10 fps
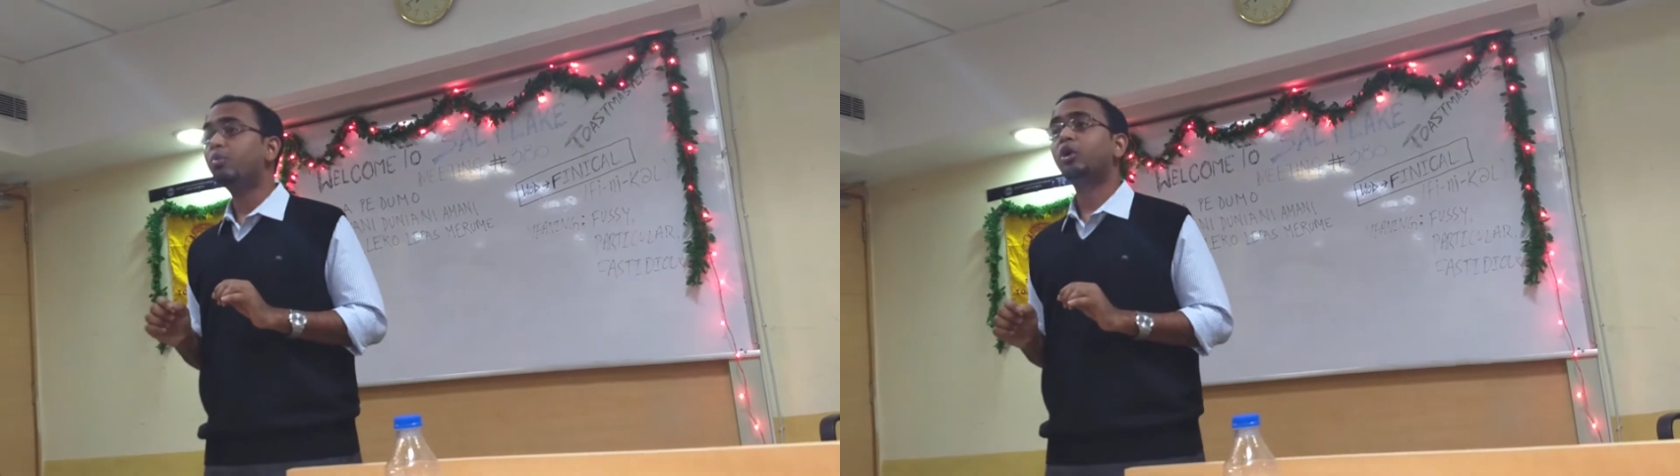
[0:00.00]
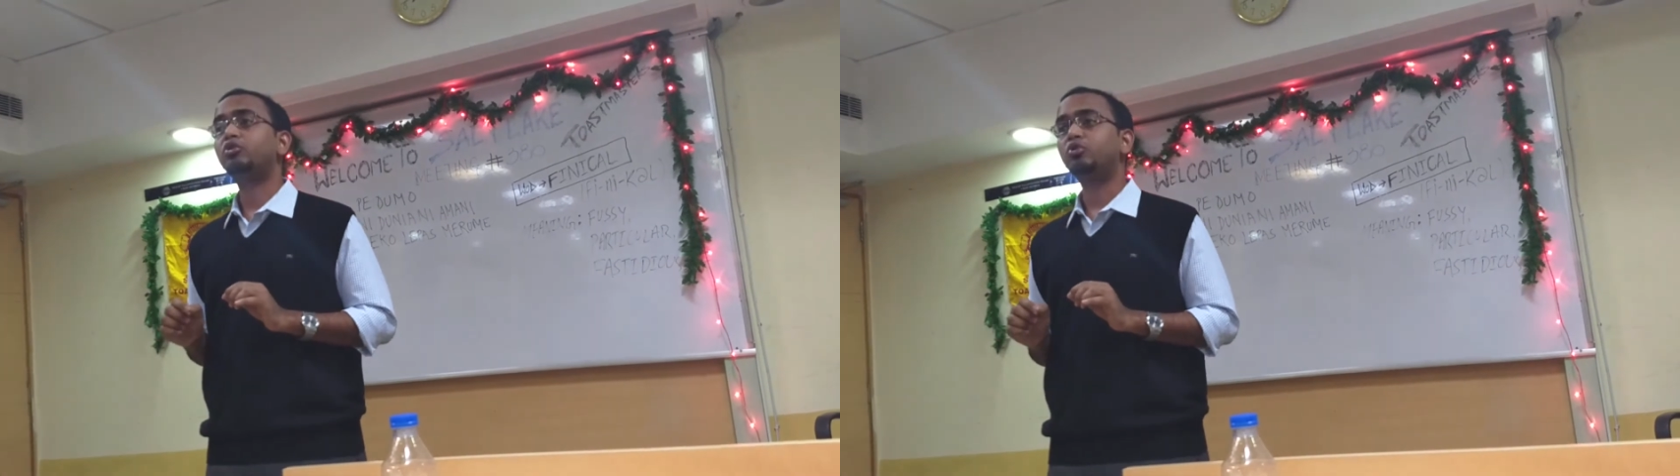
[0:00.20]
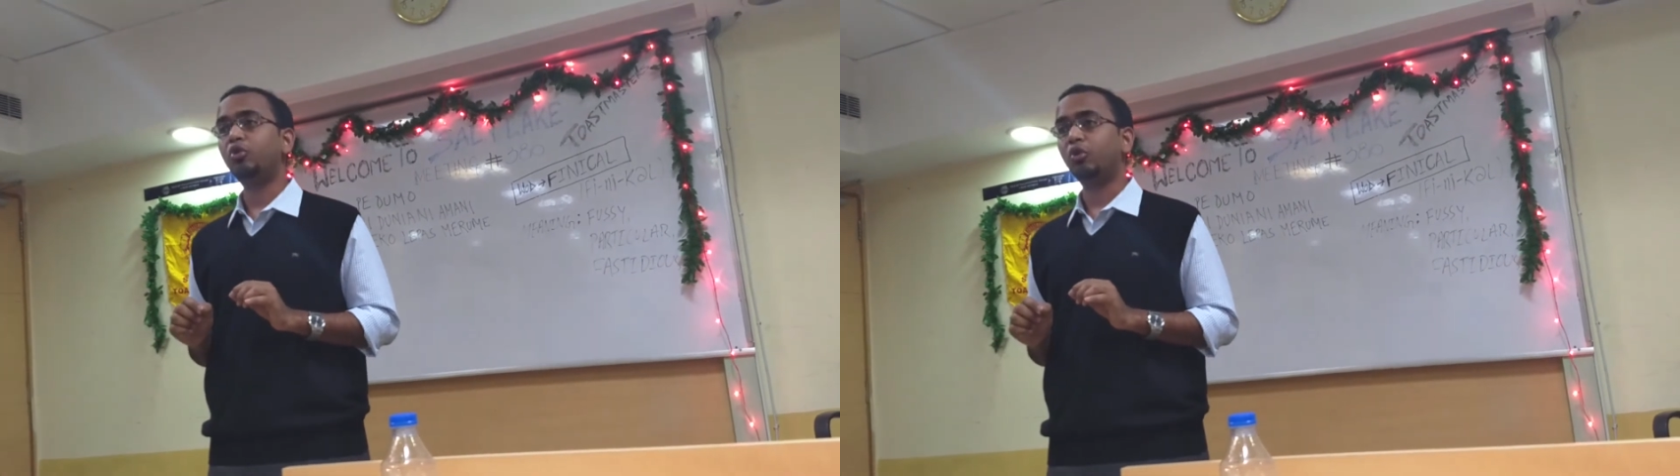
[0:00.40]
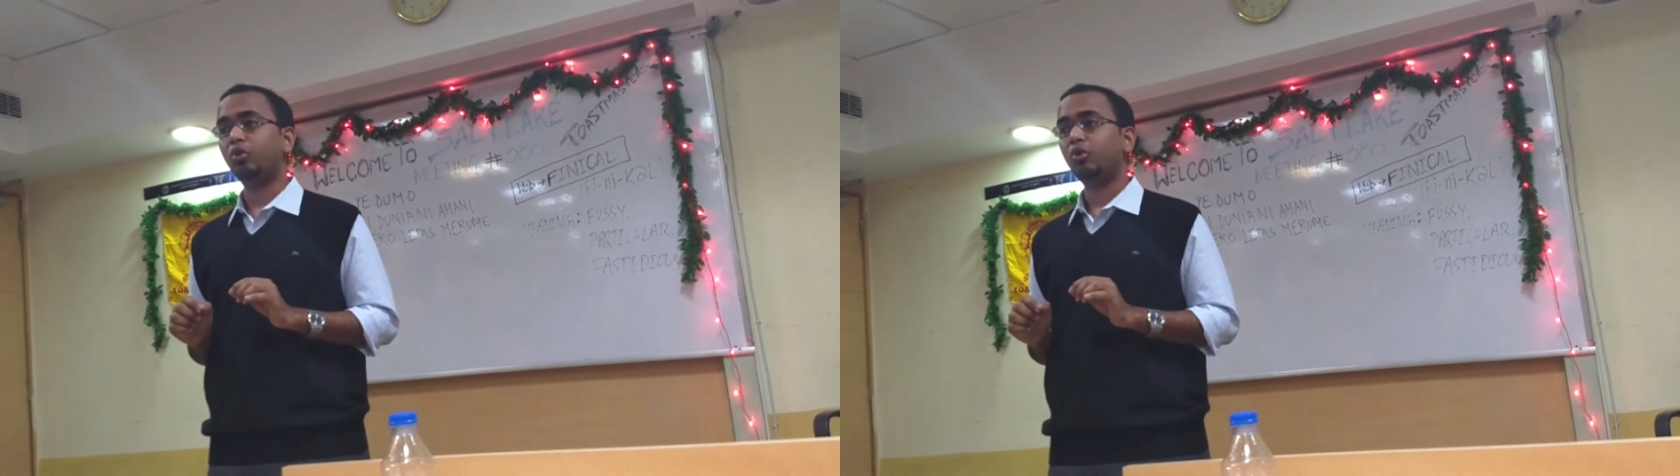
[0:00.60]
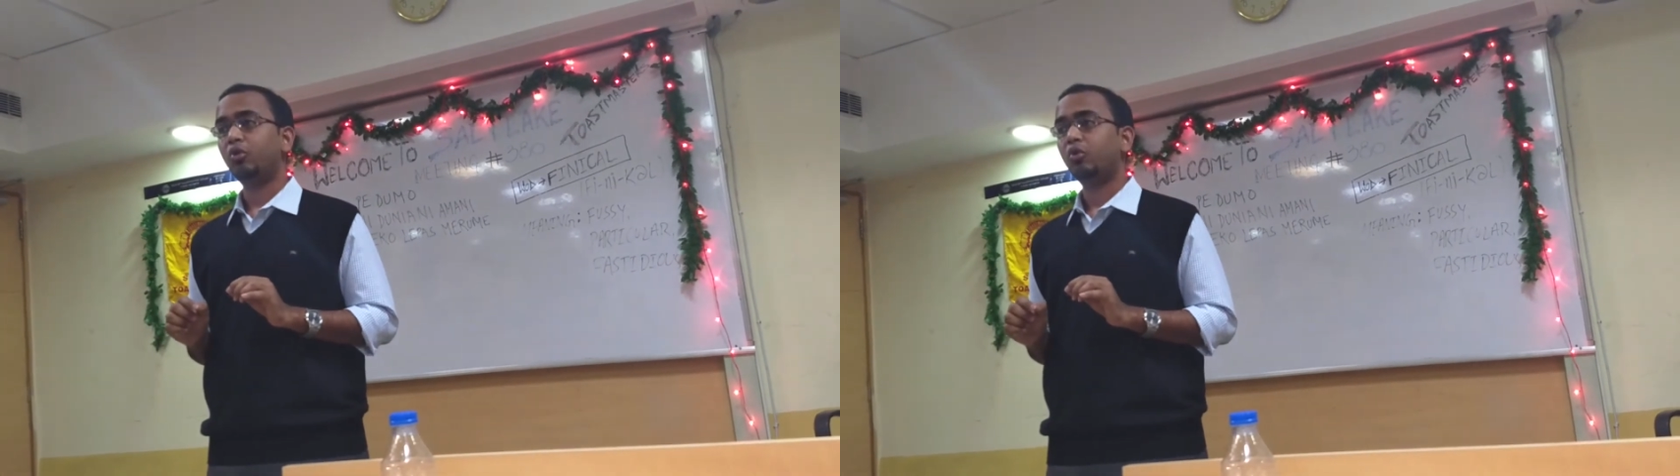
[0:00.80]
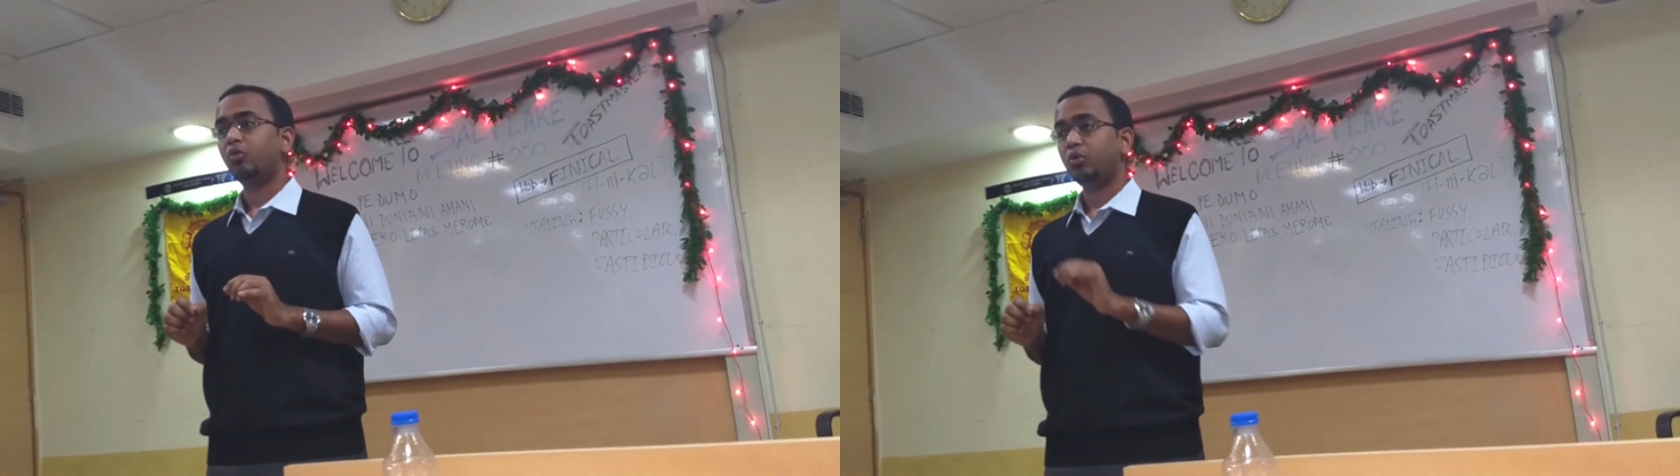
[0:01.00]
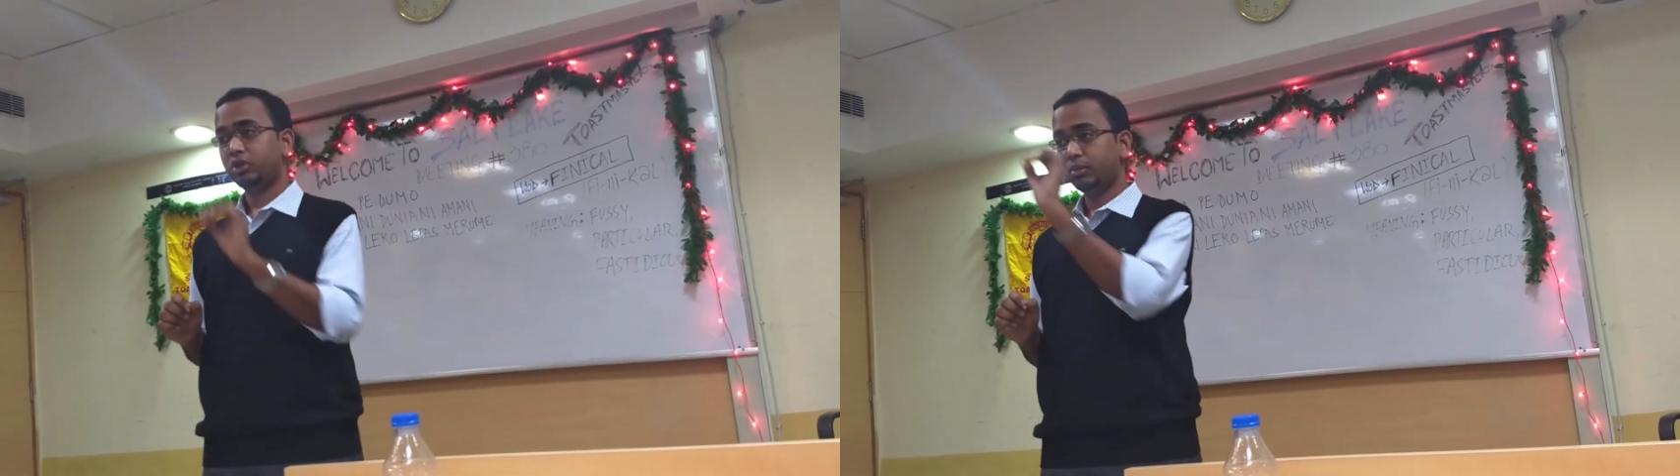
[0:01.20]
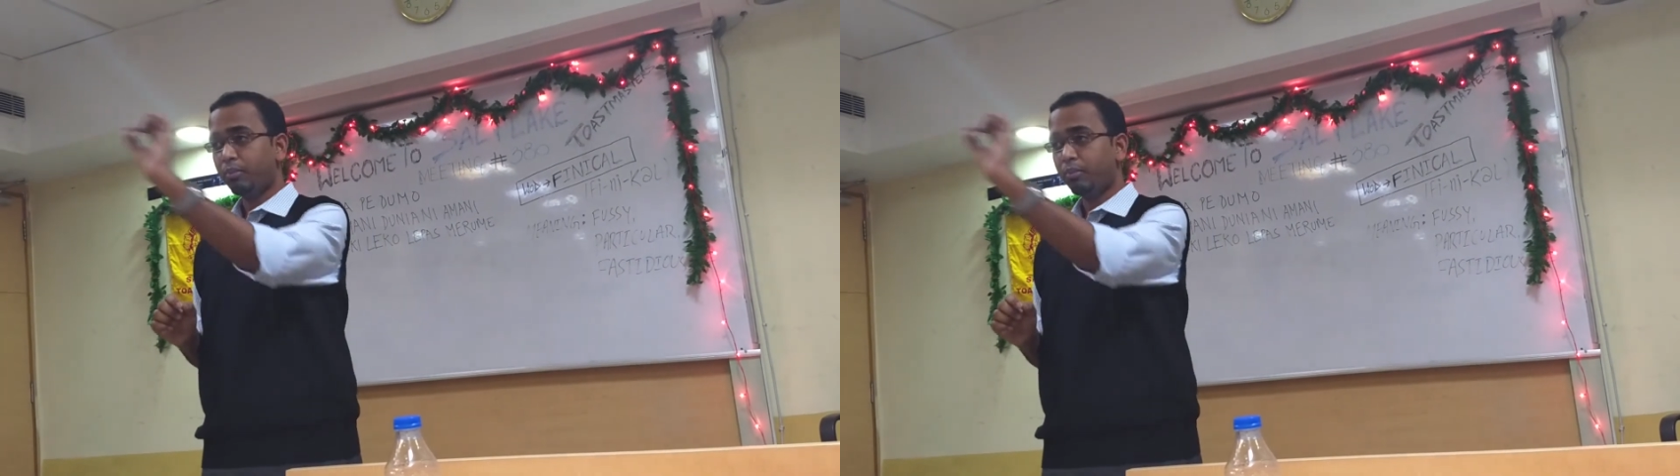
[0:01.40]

want to know whether well,